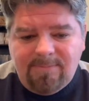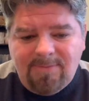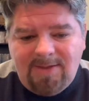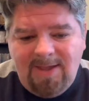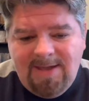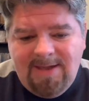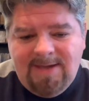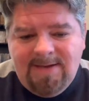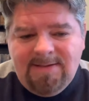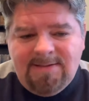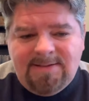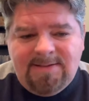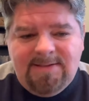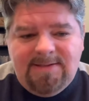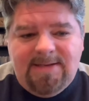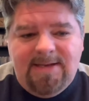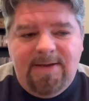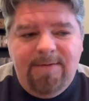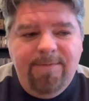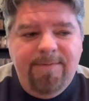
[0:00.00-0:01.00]
against a
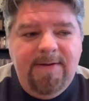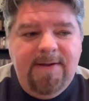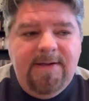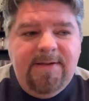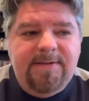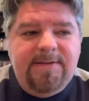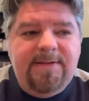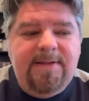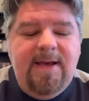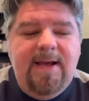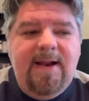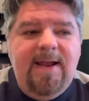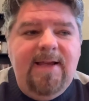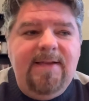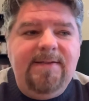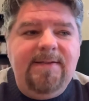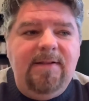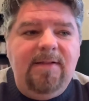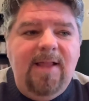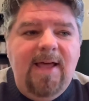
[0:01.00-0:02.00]
defense that
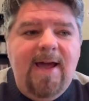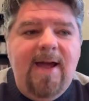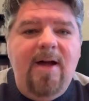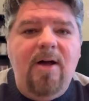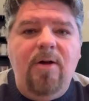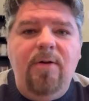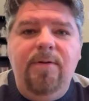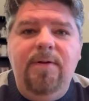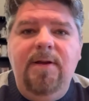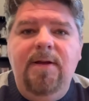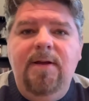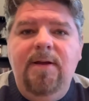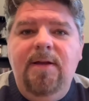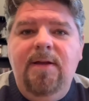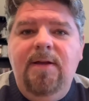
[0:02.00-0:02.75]
has allowed